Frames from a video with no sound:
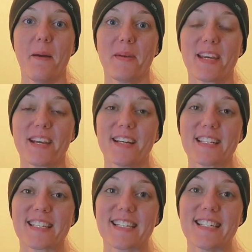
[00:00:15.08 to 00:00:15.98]

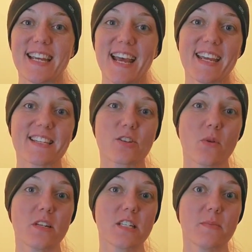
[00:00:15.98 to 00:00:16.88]
Because today is
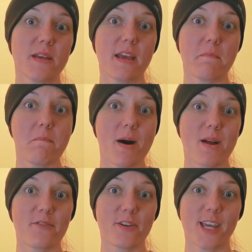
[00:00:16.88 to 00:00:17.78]
going to be a
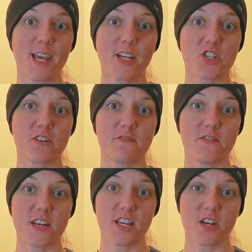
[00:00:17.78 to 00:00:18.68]
modification
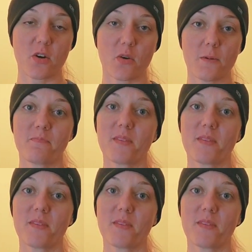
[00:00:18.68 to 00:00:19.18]
video.